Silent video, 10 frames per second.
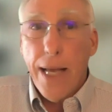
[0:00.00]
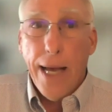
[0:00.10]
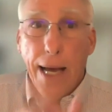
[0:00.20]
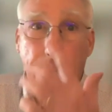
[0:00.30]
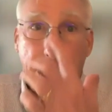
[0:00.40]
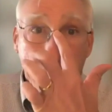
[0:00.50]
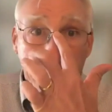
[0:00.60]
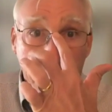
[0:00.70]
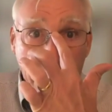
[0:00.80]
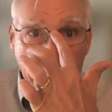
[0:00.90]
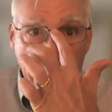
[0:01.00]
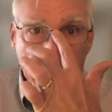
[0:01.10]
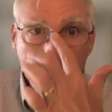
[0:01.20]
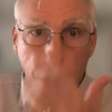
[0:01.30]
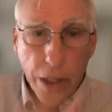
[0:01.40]
And they
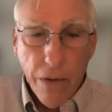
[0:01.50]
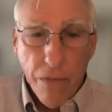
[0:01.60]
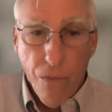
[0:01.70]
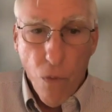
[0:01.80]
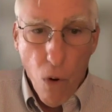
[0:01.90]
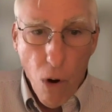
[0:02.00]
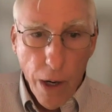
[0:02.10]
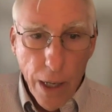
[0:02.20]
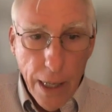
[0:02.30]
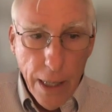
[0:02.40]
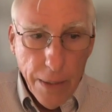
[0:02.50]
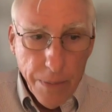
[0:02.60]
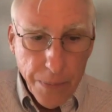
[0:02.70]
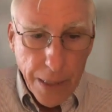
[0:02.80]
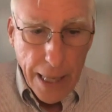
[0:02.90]
are looking for
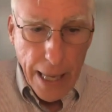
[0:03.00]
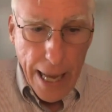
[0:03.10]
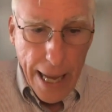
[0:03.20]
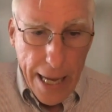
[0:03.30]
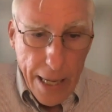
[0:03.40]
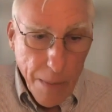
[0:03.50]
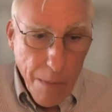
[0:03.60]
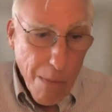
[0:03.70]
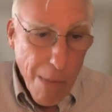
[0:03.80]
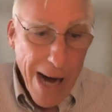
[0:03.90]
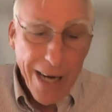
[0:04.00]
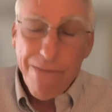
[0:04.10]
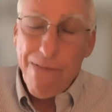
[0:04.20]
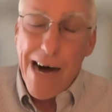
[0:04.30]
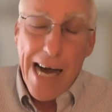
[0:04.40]
a
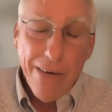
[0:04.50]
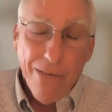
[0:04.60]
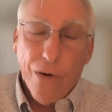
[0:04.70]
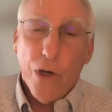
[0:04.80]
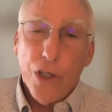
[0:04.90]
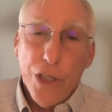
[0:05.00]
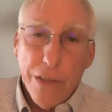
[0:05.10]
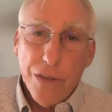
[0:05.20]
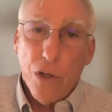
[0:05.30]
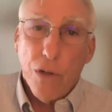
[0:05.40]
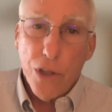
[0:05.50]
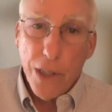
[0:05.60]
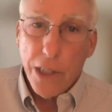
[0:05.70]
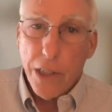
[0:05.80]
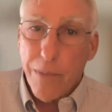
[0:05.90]
modified version of
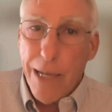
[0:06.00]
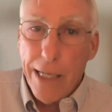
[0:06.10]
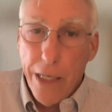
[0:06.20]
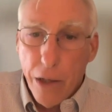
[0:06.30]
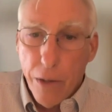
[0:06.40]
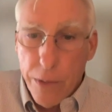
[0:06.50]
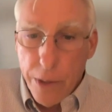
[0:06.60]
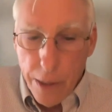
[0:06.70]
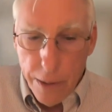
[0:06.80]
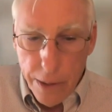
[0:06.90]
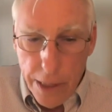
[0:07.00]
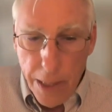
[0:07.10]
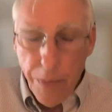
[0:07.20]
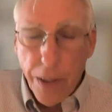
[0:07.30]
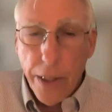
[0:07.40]
socialism. Not,
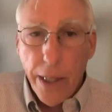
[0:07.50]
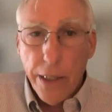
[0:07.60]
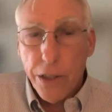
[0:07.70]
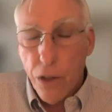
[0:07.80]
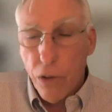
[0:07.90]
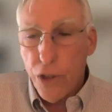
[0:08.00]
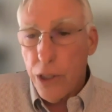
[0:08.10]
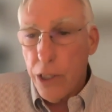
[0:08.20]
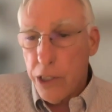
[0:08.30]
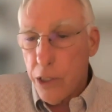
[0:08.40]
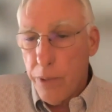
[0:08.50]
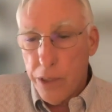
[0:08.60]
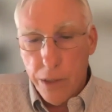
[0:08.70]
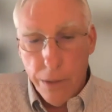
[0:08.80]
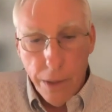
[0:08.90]
typically socialism is